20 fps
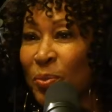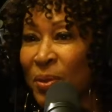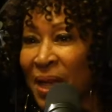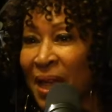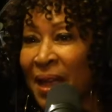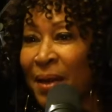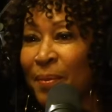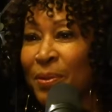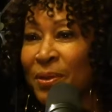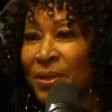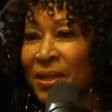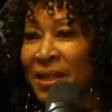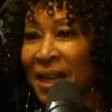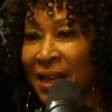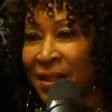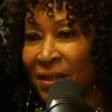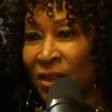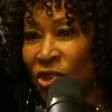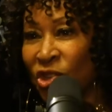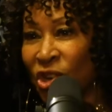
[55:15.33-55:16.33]
to be able
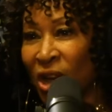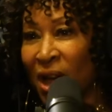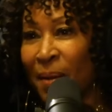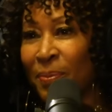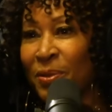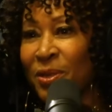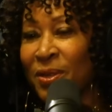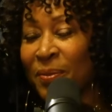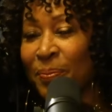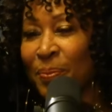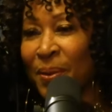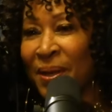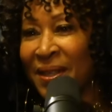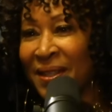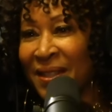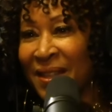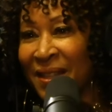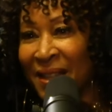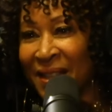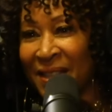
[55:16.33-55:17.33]
to get the jobs, to
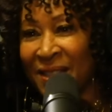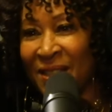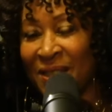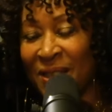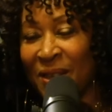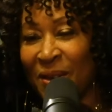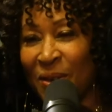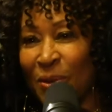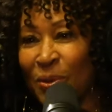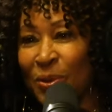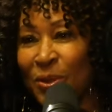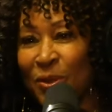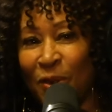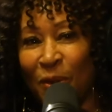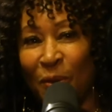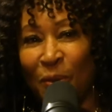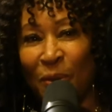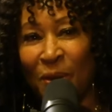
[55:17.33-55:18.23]
be the skills,